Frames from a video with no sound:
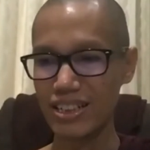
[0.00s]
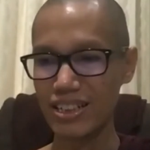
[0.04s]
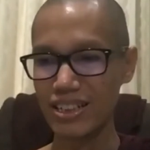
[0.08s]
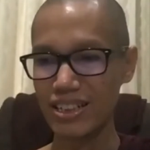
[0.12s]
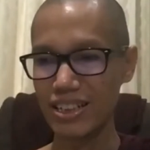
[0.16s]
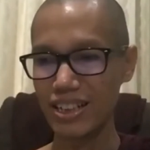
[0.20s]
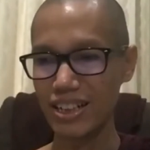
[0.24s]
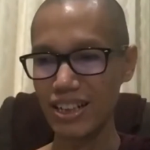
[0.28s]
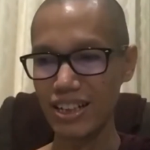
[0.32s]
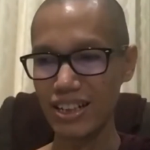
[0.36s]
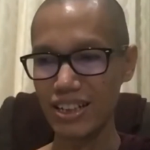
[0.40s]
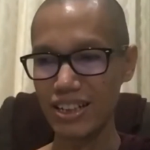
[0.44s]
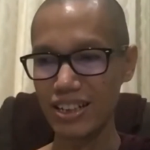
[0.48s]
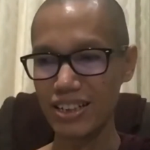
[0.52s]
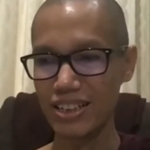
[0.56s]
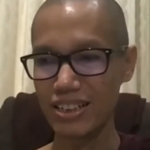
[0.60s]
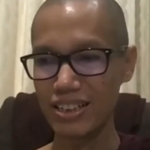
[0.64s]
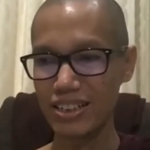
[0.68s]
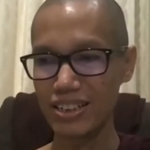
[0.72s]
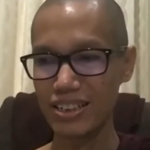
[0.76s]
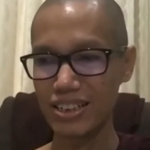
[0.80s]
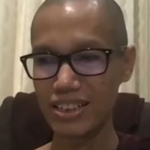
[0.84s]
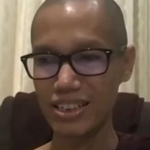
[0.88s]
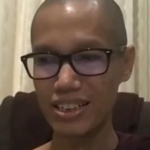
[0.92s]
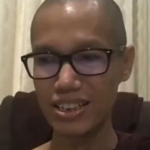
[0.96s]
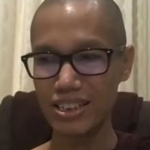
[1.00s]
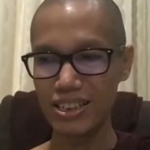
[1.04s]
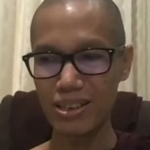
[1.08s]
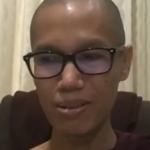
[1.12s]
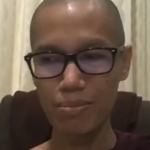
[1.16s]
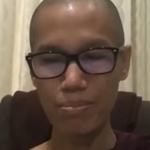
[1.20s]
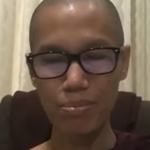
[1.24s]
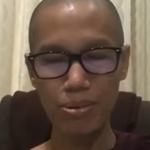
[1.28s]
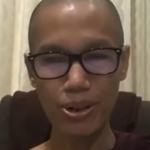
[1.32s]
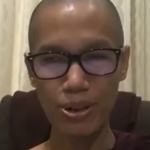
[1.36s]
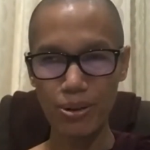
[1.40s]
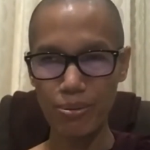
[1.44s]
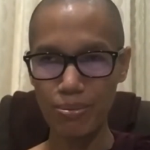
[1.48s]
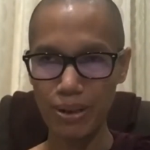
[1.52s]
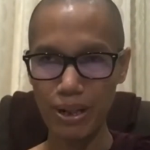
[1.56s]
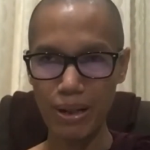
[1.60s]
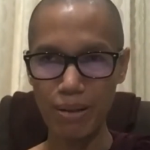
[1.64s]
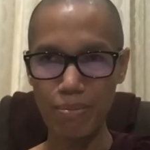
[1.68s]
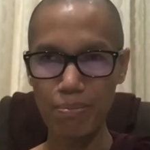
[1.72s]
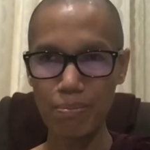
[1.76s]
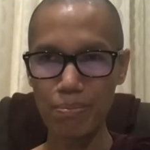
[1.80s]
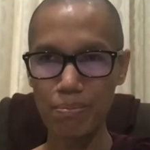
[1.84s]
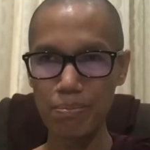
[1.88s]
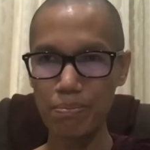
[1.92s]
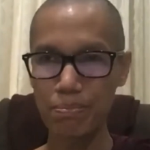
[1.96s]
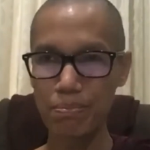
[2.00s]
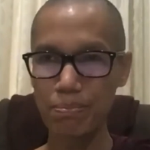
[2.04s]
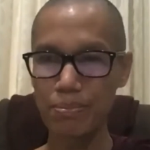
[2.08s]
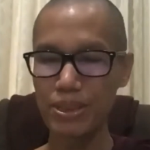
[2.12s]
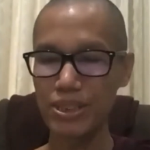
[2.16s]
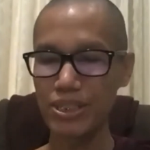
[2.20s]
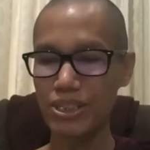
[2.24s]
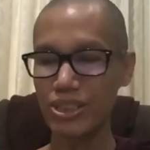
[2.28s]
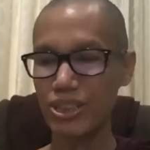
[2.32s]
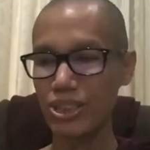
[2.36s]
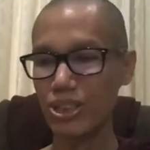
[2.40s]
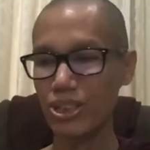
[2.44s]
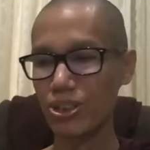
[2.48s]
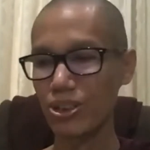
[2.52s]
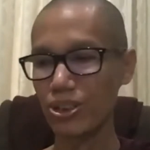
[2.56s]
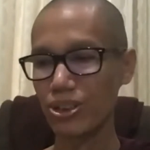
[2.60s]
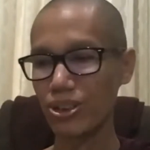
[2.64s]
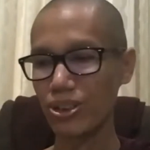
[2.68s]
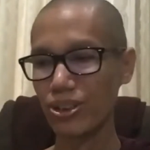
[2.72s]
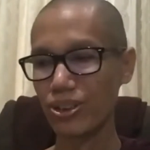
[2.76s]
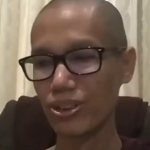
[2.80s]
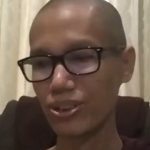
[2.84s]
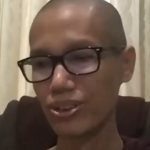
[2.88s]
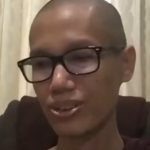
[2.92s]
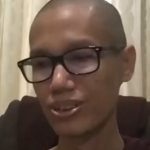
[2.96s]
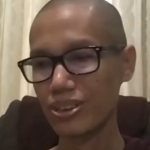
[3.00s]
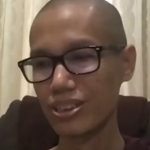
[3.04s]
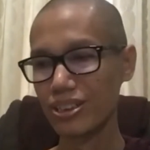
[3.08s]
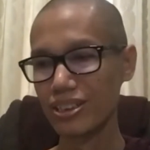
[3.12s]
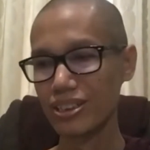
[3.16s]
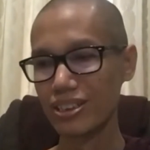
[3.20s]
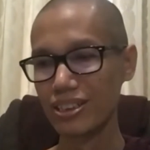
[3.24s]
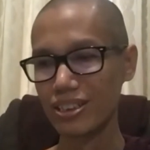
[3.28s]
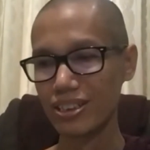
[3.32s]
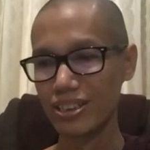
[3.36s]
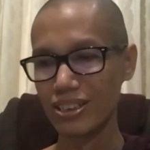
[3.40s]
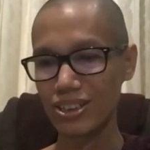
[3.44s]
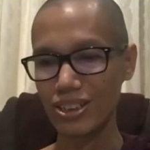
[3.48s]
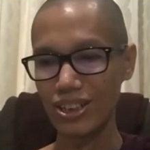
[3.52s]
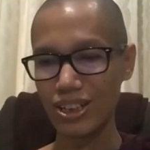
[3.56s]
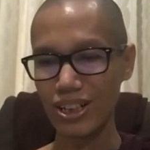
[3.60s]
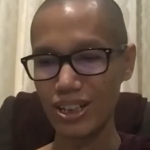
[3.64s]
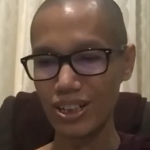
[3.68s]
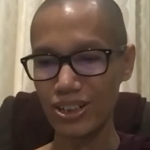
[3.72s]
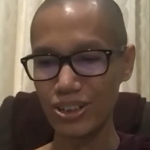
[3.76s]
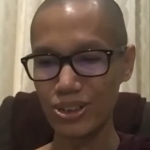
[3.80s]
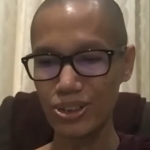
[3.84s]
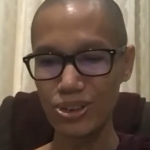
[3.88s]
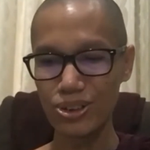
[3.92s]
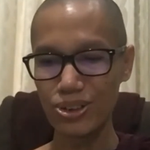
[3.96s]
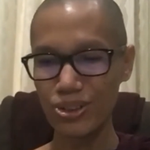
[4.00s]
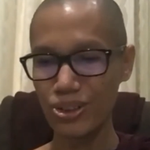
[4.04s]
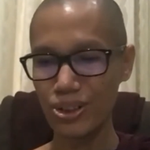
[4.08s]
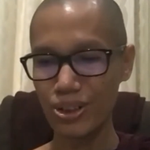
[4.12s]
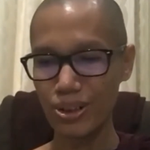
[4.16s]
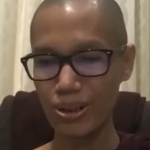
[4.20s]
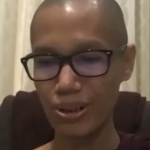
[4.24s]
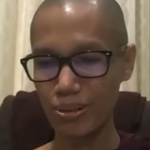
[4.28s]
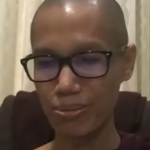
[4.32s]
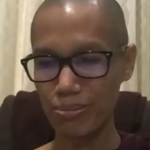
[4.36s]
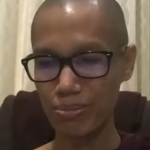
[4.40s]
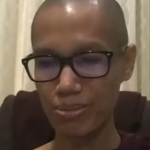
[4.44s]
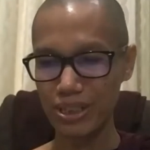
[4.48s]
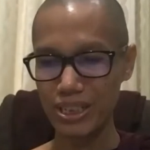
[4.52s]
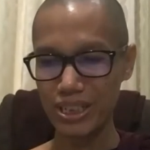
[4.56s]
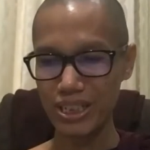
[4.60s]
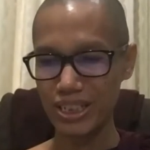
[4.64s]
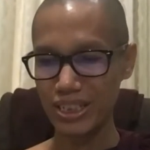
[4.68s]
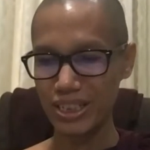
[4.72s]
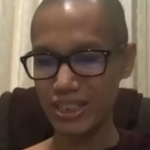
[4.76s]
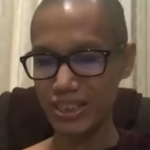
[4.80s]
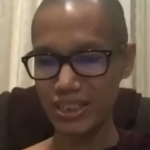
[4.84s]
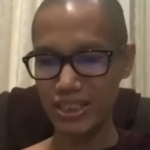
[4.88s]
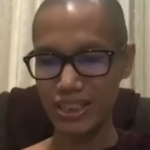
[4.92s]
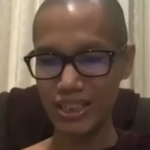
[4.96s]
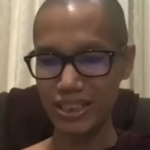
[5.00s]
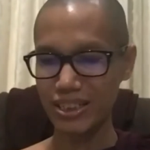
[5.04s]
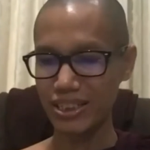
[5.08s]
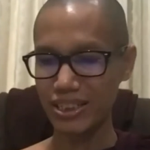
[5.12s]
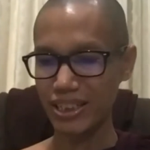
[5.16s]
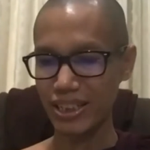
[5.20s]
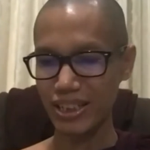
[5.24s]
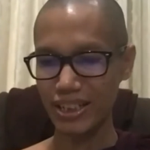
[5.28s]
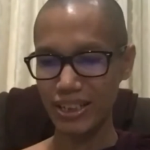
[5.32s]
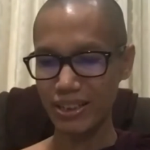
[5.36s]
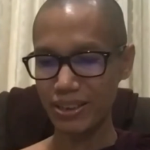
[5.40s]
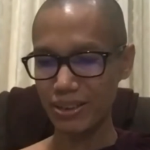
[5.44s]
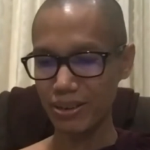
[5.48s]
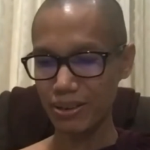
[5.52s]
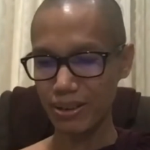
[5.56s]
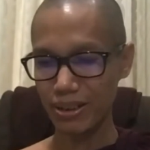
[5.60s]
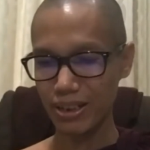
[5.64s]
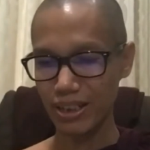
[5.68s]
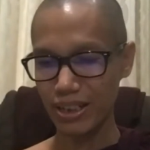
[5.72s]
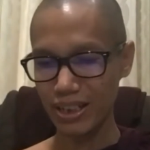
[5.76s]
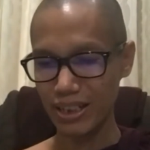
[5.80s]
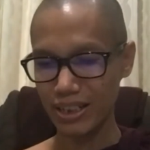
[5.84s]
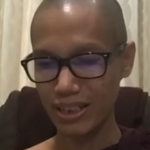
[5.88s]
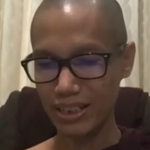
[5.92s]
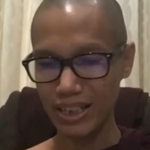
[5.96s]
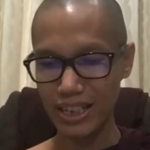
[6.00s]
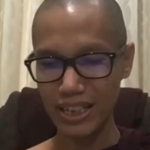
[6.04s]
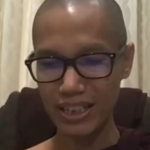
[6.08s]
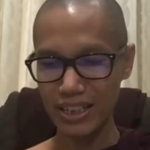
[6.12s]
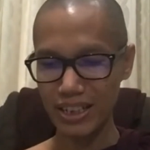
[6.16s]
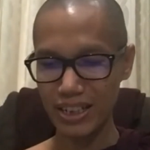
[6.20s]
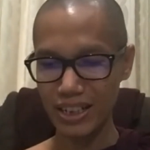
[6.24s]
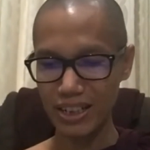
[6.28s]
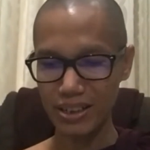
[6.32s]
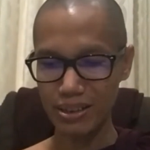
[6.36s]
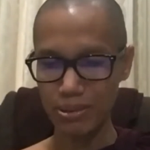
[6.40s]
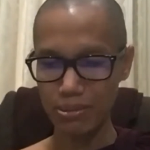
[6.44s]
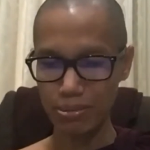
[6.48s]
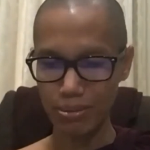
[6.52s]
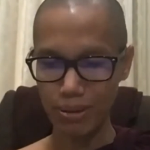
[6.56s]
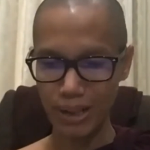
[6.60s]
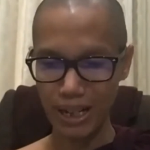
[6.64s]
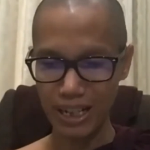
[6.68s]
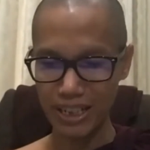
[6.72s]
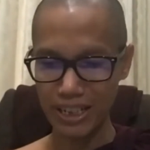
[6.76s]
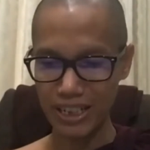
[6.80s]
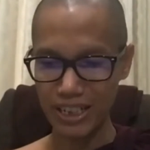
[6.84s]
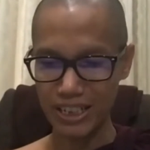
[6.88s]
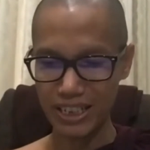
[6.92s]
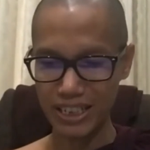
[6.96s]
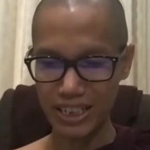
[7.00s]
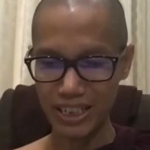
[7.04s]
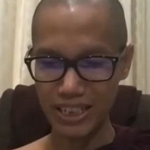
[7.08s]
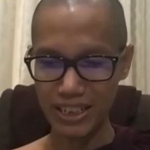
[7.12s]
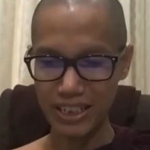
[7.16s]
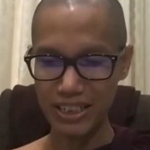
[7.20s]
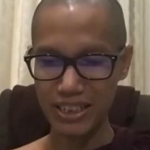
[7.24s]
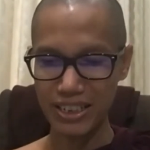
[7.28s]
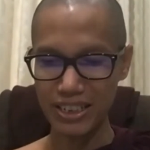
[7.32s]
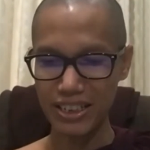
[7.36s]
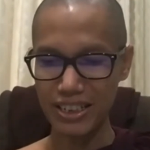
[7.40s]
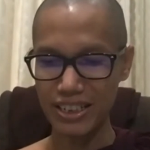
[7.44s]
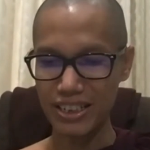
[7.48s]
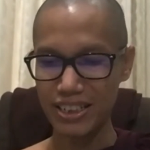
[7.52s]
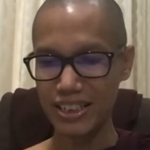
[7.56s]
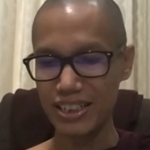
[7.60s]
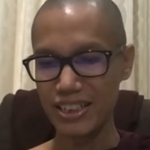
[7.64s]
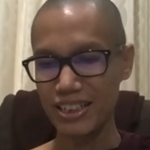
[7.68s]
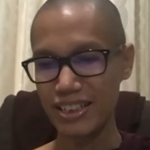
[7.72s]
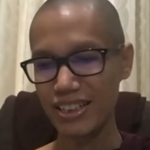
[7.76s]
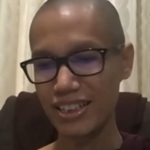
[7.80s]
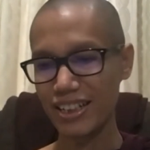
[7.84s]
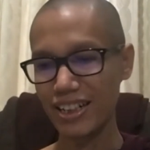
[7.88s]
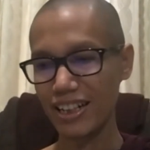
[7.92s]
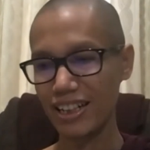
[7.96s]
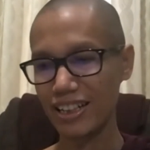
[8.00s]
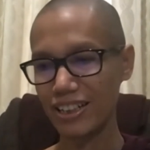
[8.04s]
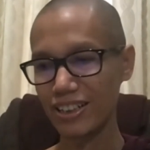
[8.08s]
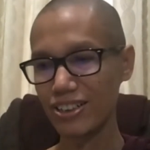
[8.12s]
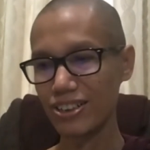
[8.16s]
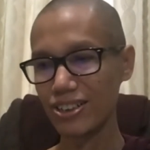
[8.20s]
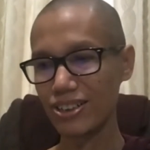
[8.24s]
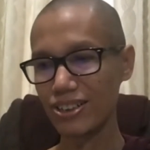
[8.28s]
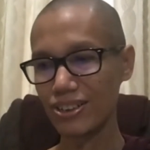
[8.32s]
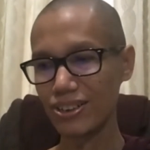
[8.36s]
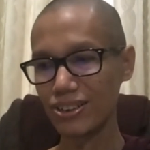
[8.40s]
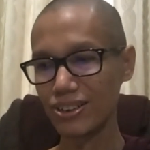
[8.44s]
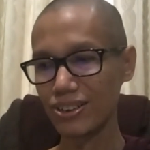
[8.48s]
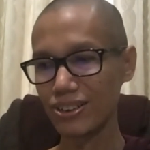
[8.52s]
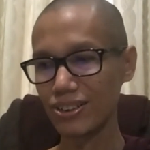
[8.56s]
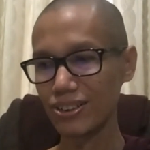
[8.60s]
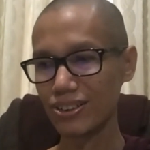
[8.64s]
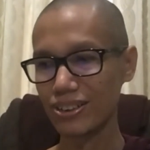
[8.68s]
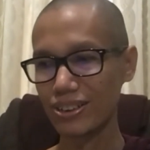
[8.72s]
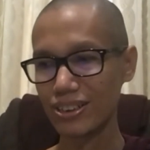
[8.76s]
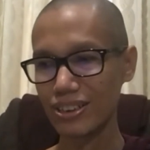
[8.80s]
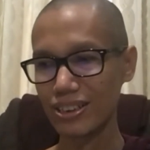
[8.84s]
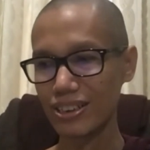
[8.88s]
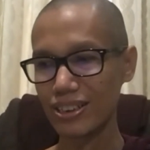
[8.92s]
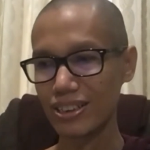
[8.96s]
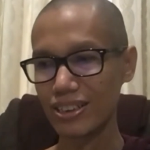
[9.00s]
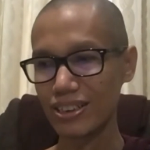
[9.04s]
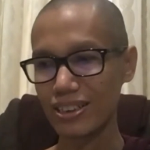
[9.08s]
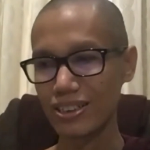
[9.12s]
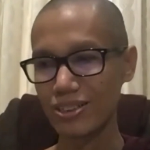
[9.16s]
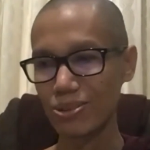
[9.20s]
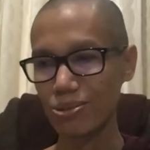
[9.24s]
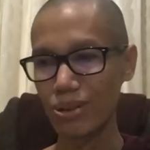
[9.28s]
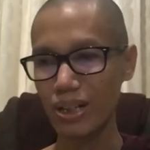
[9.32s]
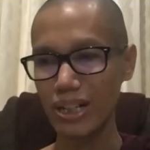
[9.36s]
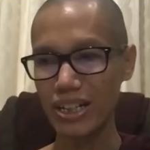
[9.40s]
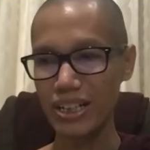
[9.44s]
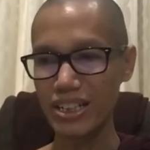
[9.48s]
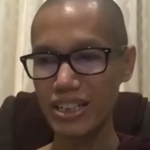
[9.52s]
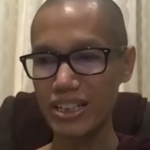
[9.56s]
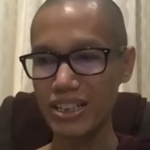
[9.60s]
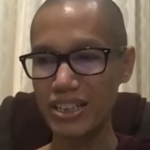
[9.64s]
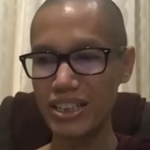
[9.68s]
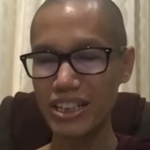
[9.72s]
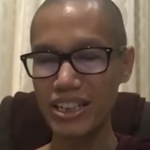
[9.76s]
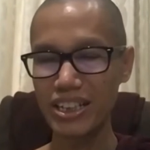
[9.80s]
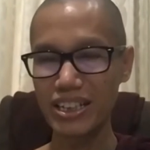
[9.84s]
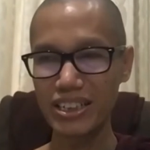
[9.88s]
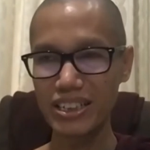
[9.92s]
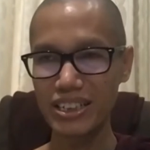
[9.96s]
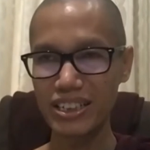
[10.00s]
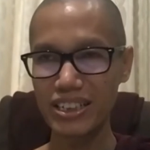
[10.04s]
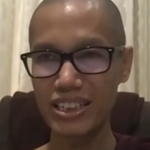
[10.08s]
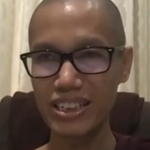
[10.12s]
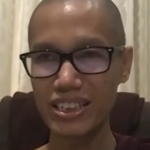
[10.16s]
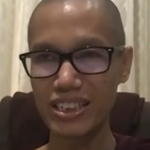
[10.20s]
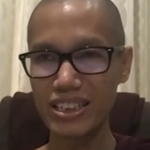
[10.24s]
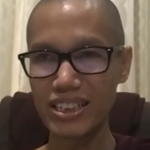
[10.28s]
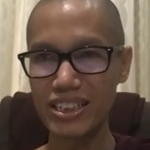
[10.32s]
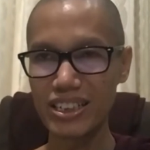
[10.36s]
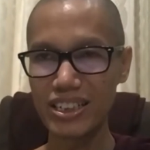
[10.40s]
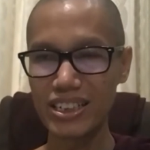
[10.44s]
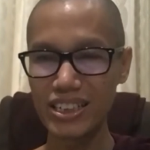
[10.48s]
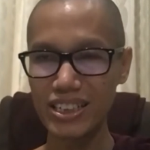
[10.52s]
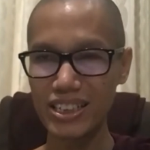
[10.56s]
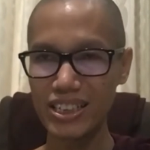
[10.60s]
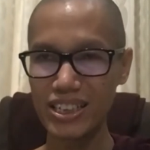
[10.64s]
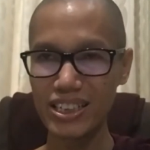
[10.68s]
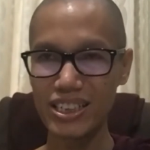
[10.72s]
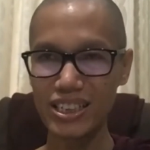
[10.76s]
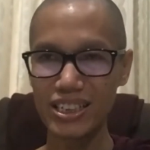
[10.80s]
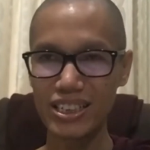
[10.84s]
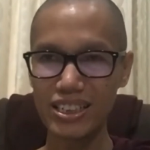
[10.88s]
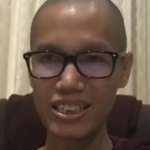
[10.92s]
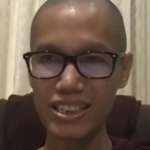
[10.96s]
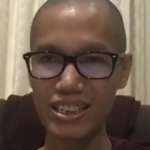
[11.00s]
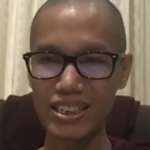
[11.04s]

there's a problem. So should not be this that explanation. So what he think is